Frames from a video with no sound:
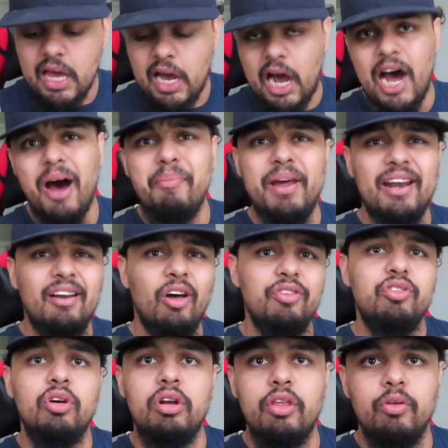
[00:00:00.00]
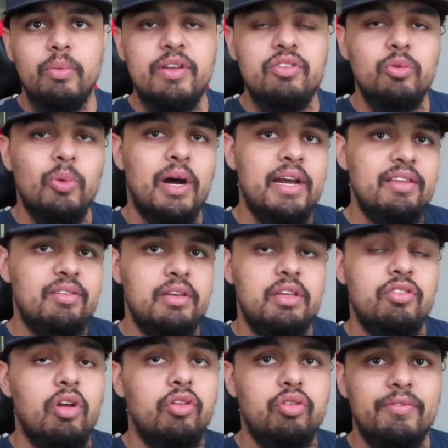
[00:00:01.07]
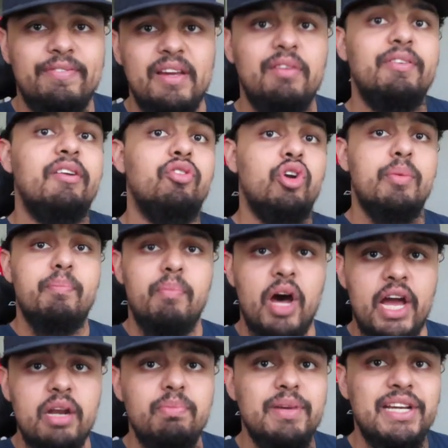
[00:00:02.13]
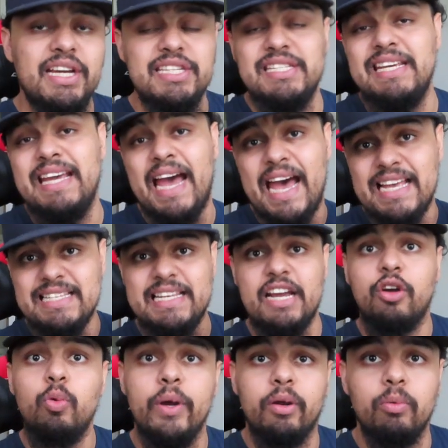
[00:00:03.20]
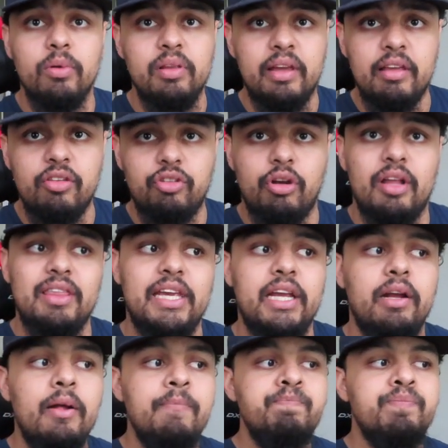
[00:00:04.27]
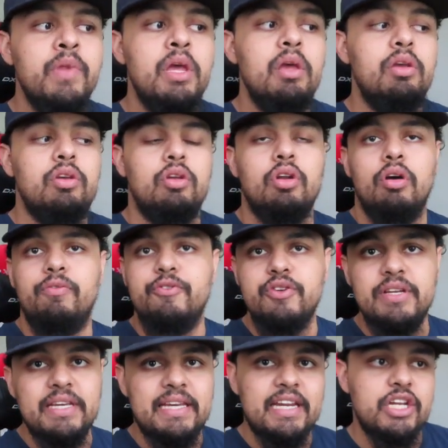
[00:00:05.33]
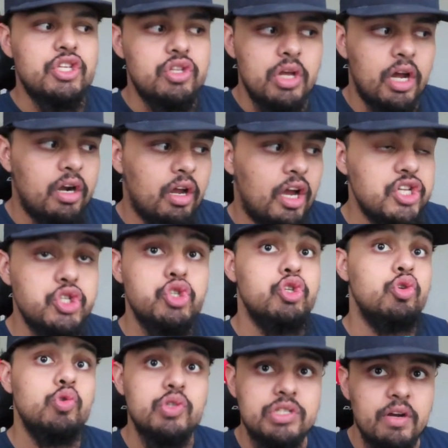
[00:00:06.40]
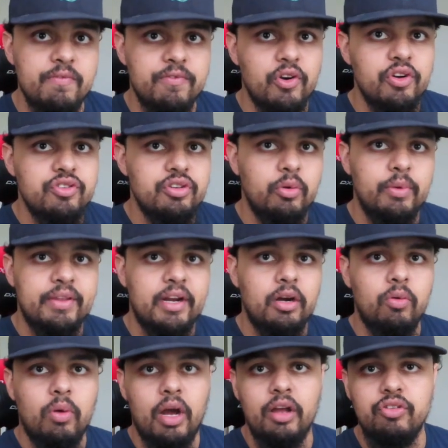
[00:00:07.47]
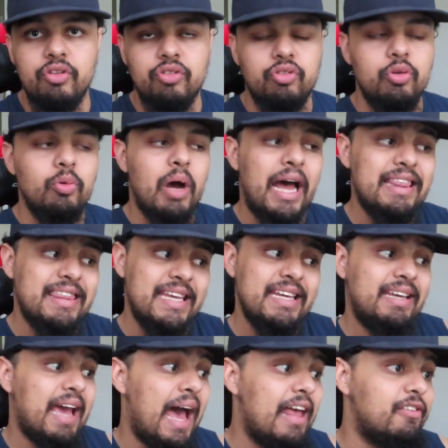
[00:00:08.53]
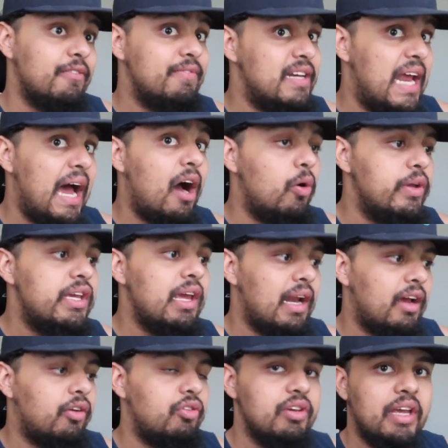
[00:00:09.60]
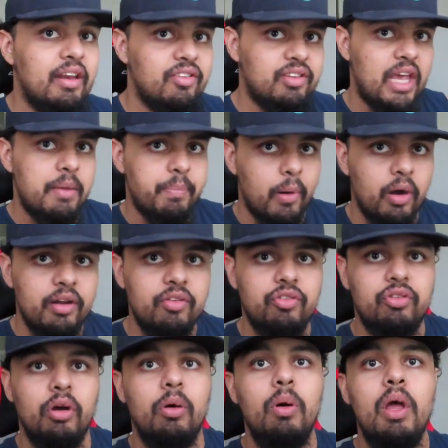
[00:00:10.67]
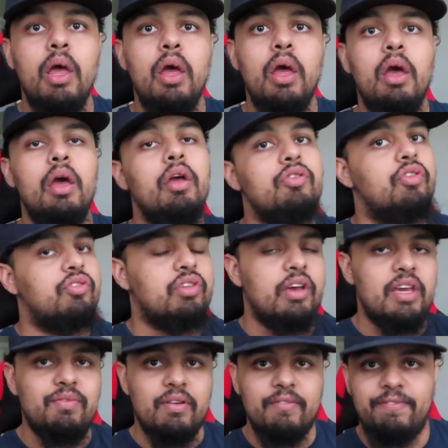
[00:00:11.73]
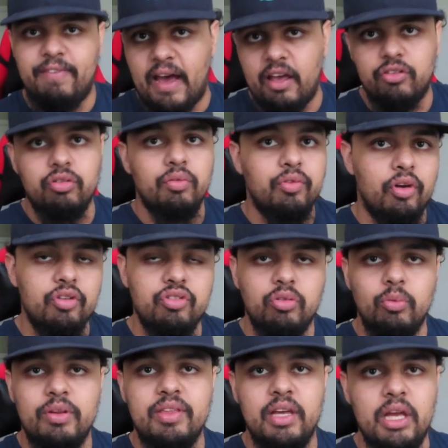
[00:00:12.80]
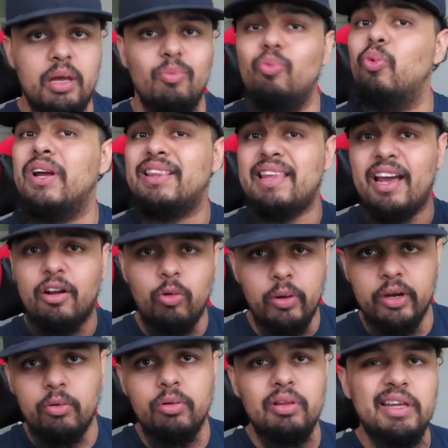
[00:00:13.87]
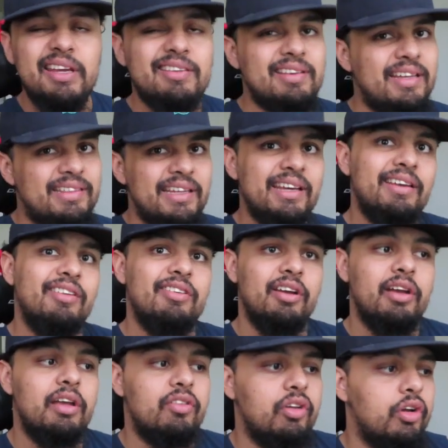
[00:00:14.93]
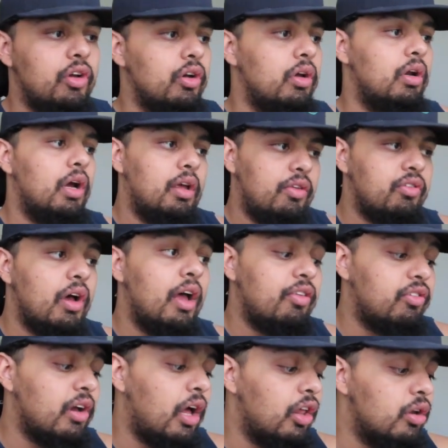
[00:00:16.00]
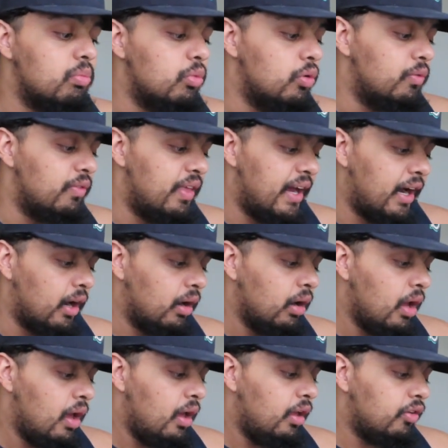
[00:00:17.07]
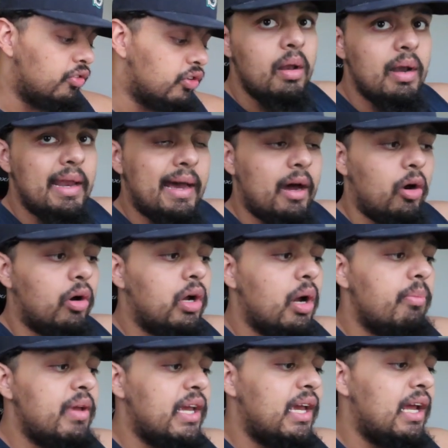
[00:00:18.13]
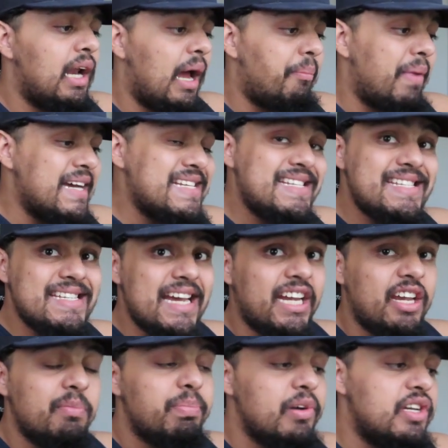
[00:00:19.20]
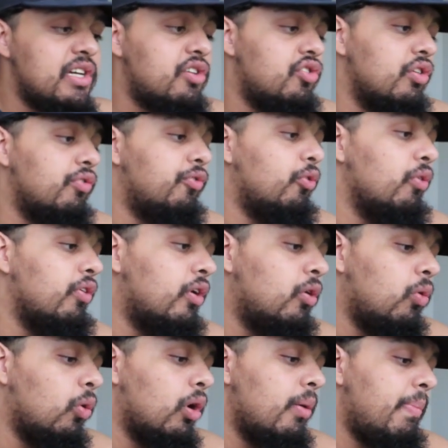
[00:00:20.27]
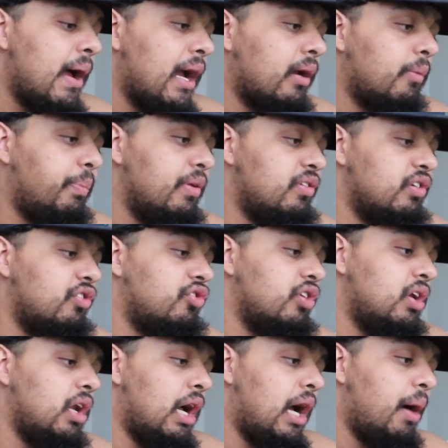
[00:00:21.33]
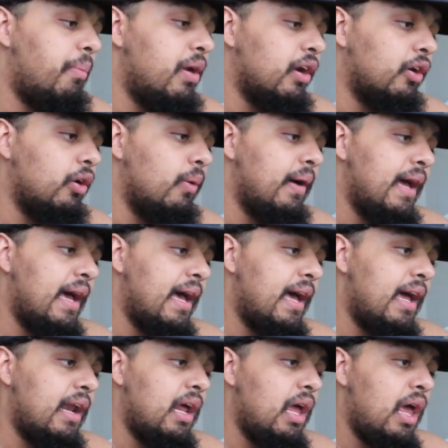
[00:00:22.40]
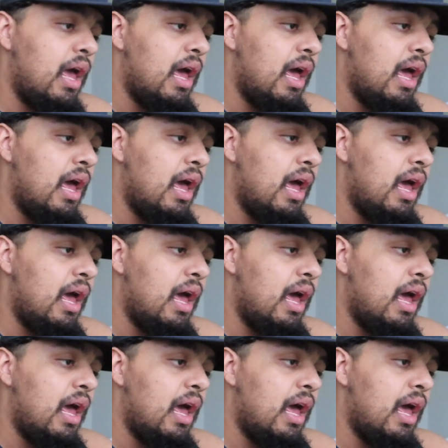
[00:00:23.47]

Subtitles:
And also another reason why he's also a fan favorite in Mutt, because he has that quick release. So I think, if you can get a juiced up version with Aaron Rodgers, who I think as of now he can actually get escape artist, so just an even faster version with him with that quick release, I think it's a solid move there. So now coming in at my second prediction for the quarterback position, I'm gonna go ahead.